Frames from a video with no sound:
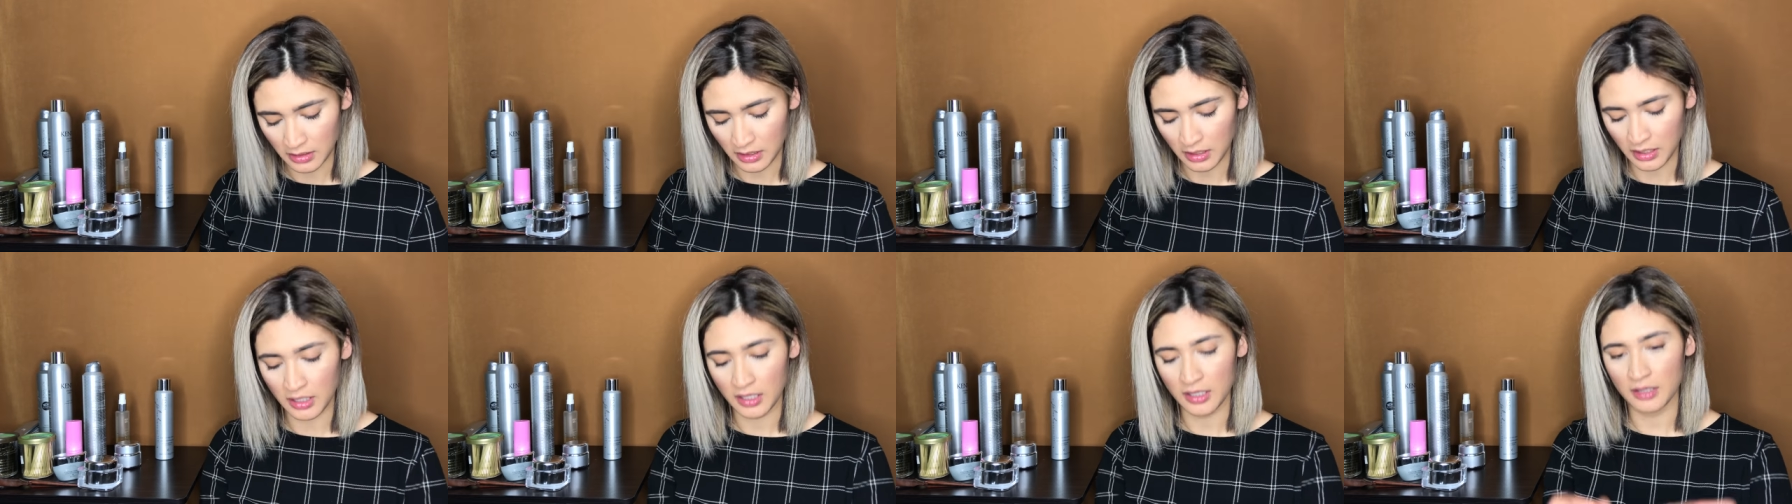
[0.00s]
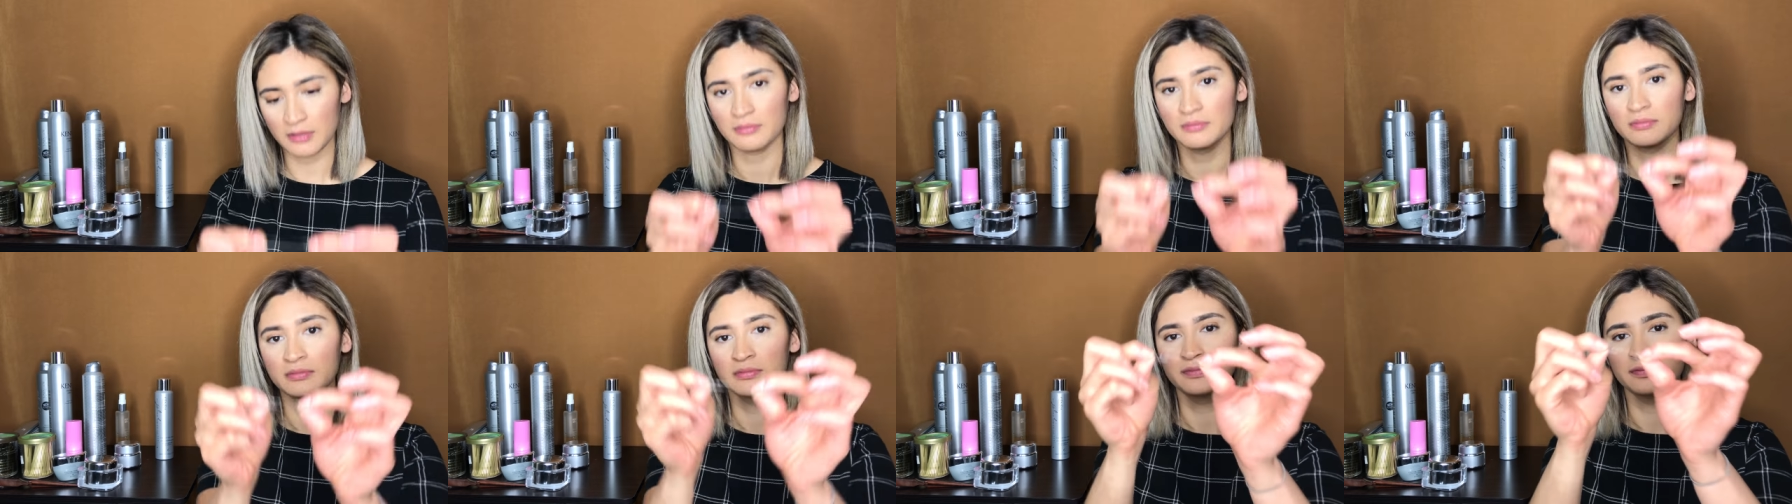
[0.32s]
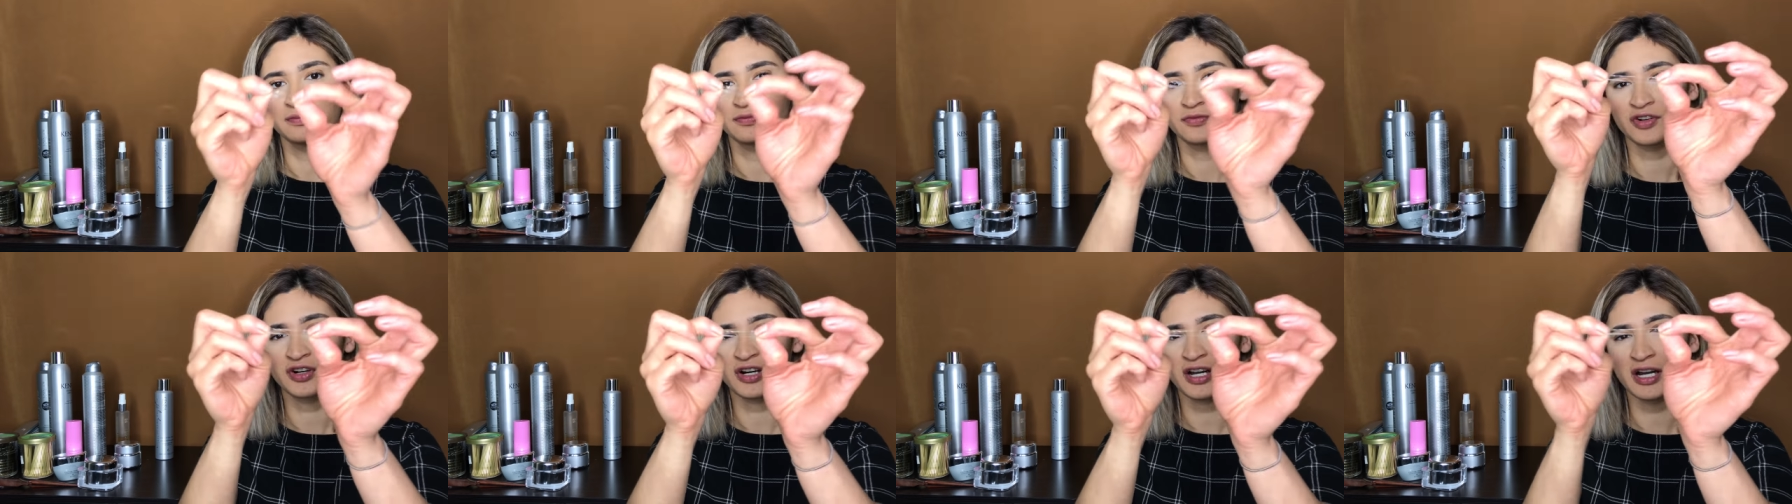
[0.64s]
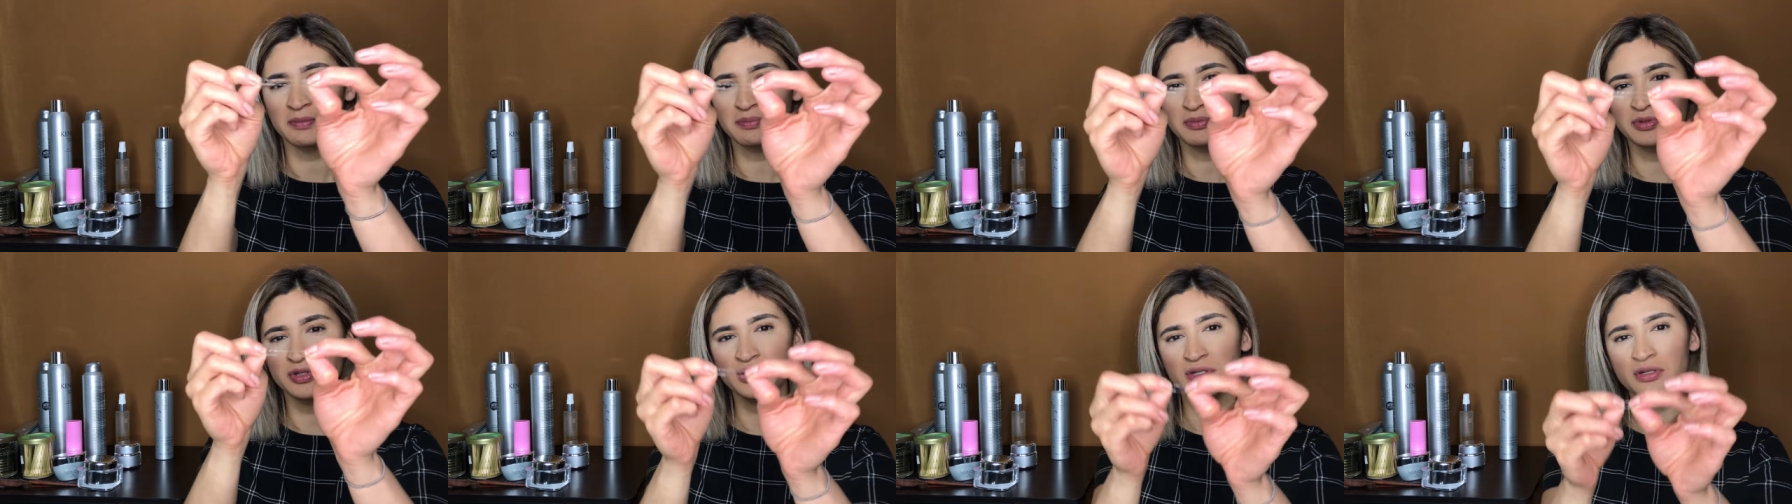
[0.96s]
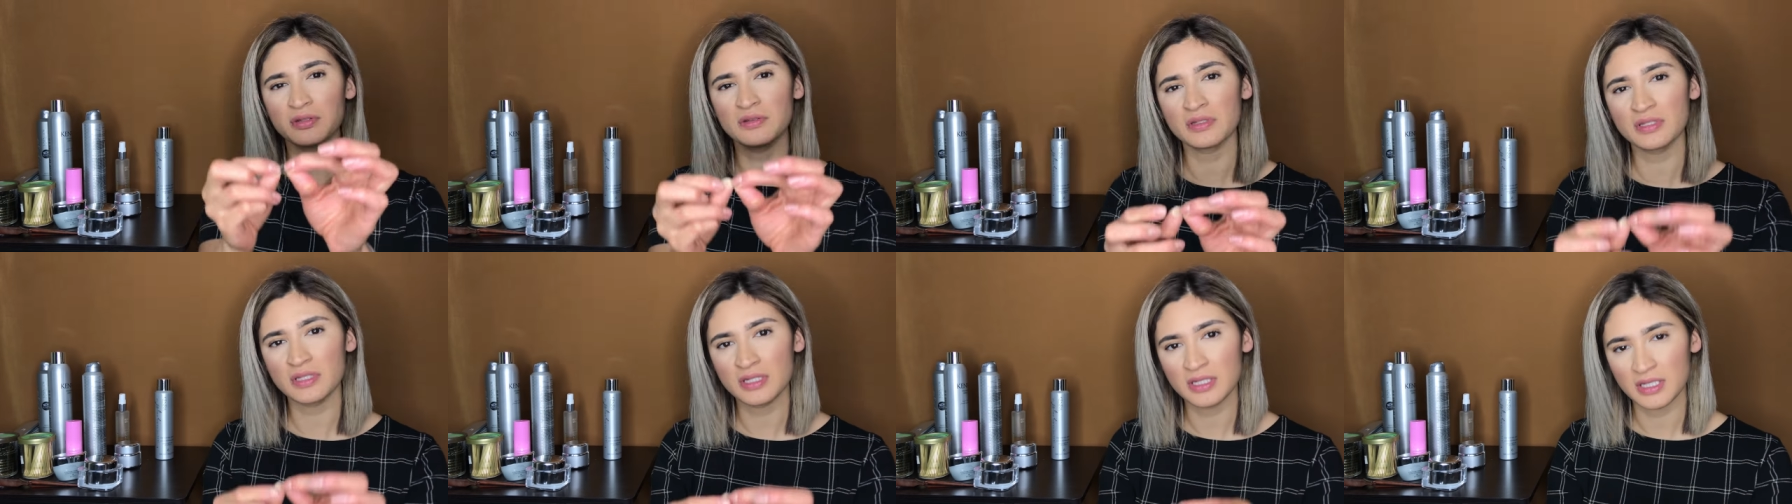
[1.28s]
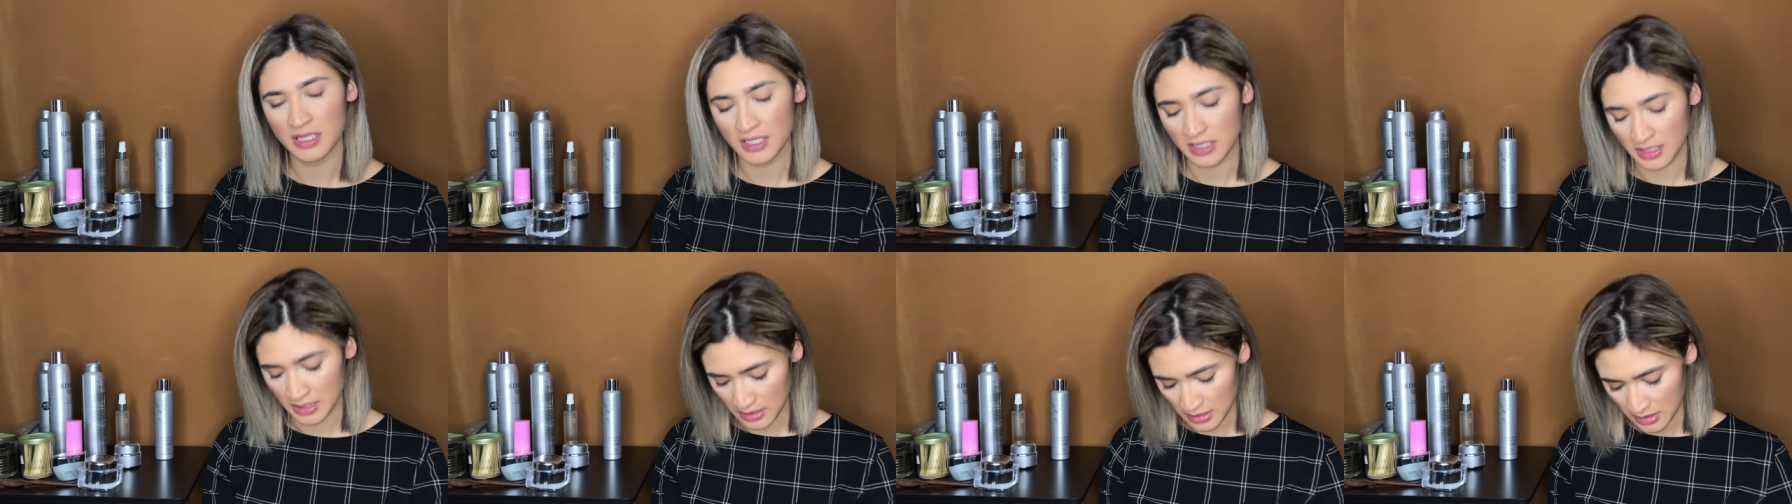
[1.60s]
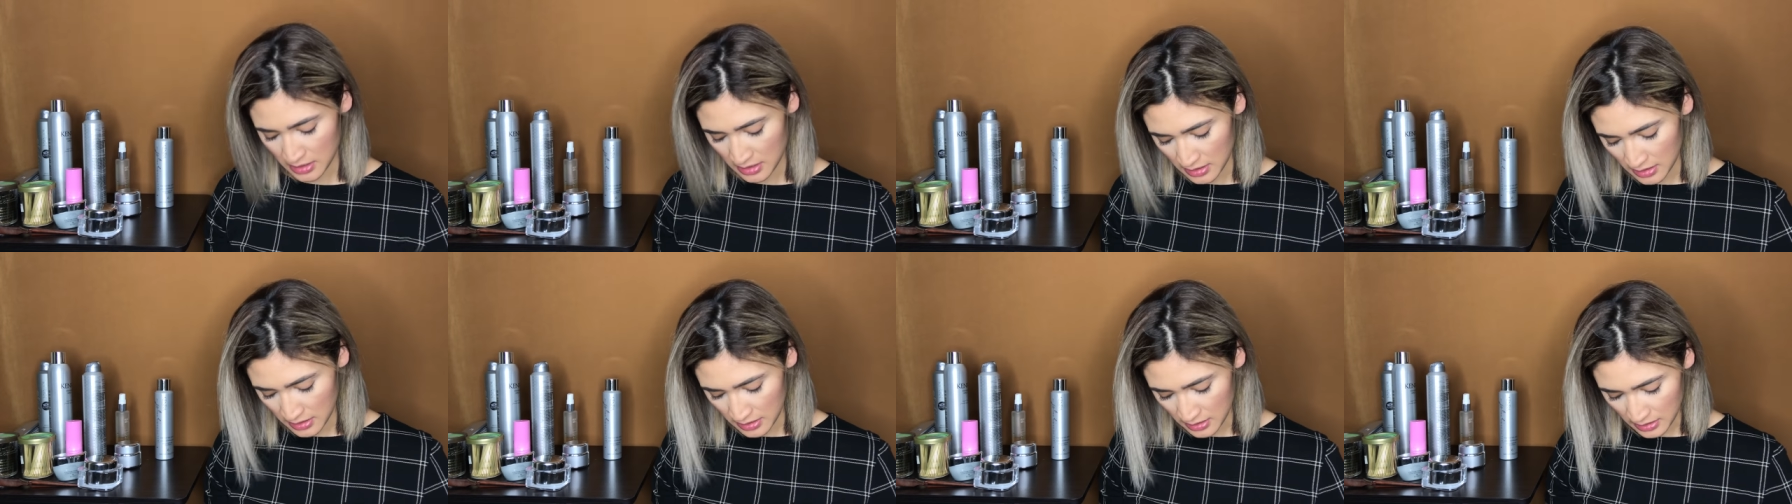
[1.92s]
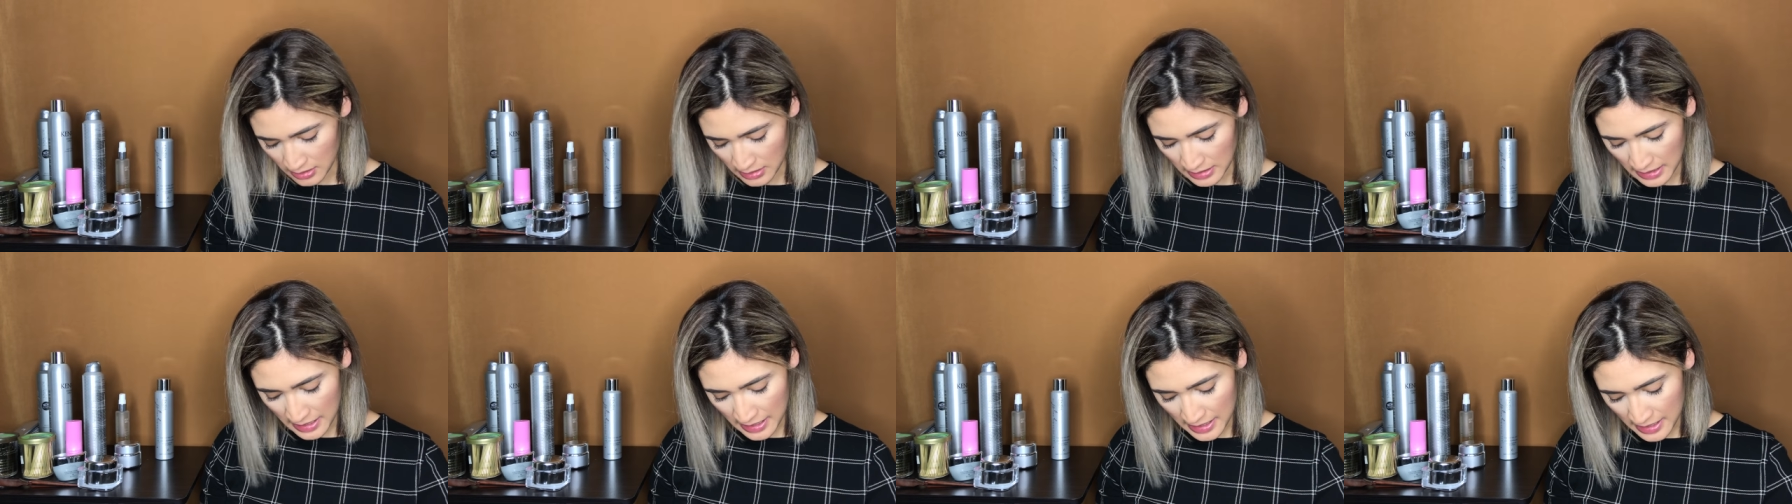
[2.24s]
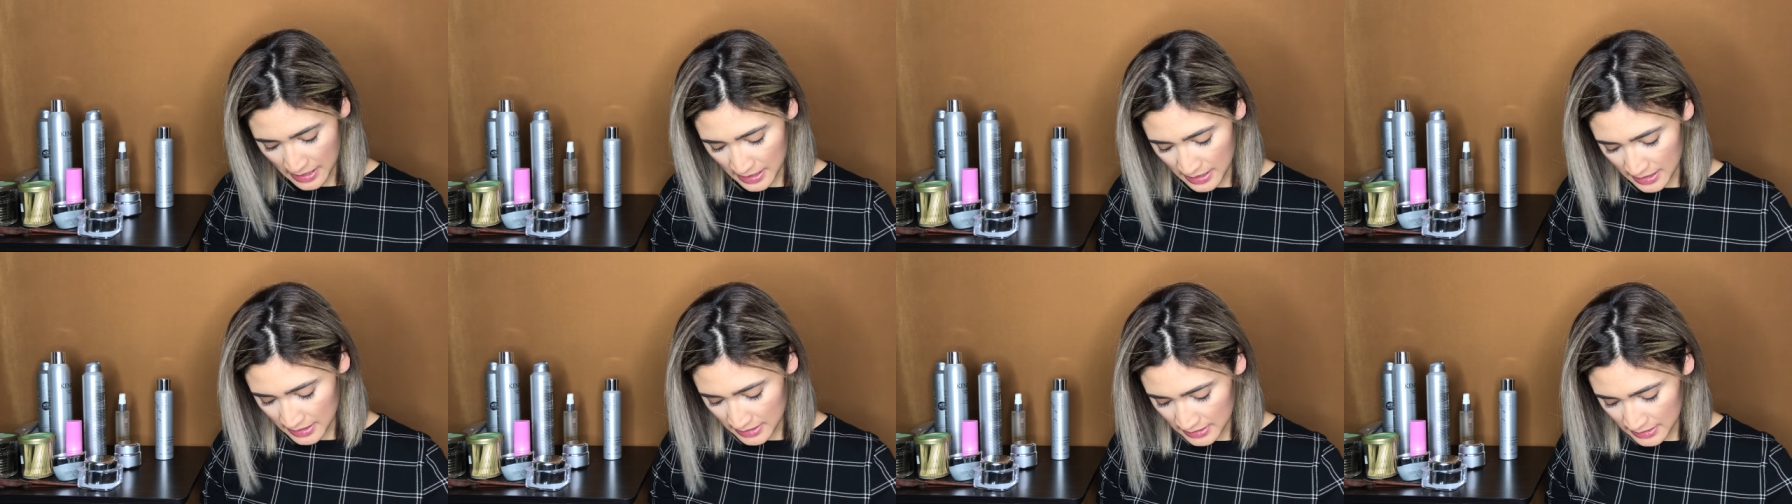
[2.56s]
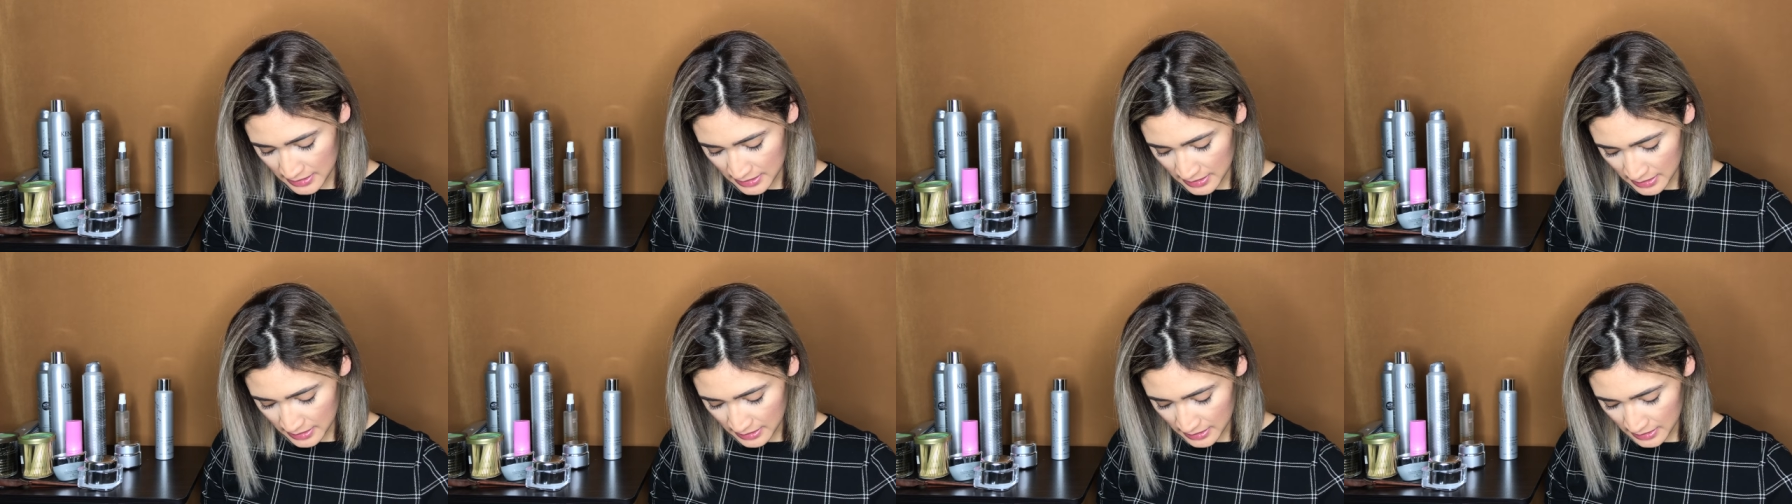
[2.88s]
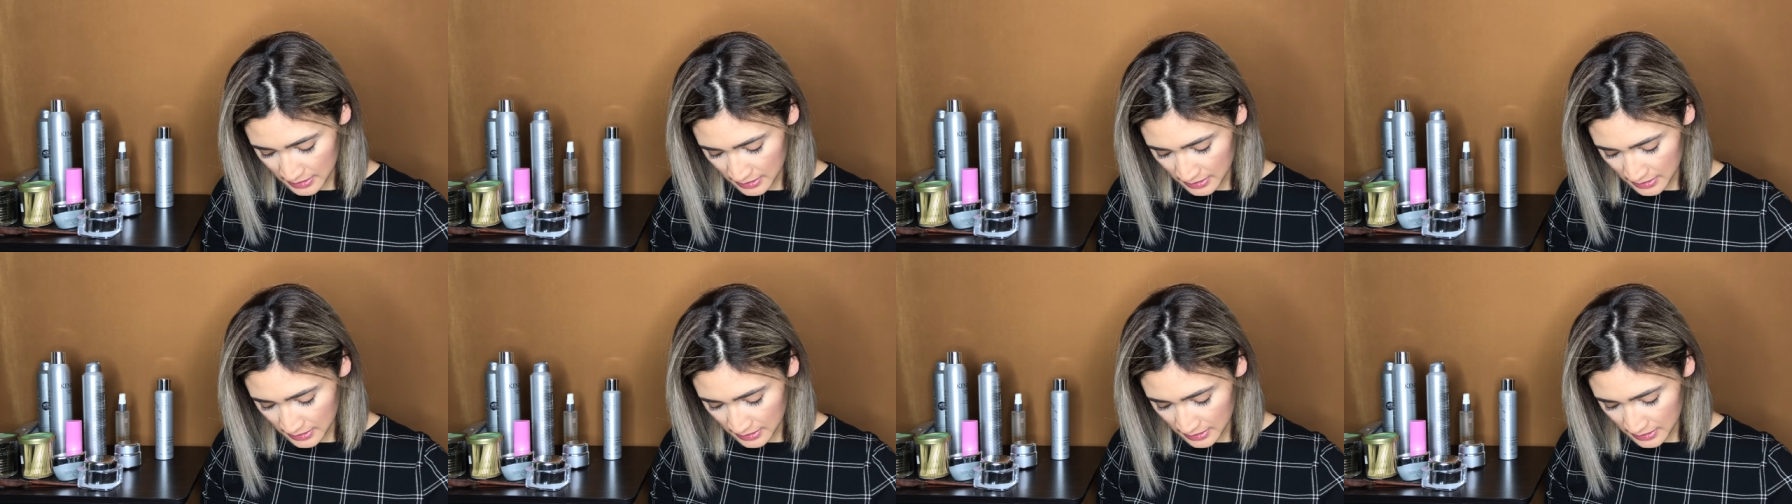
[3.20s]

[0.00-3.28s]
um, for updos and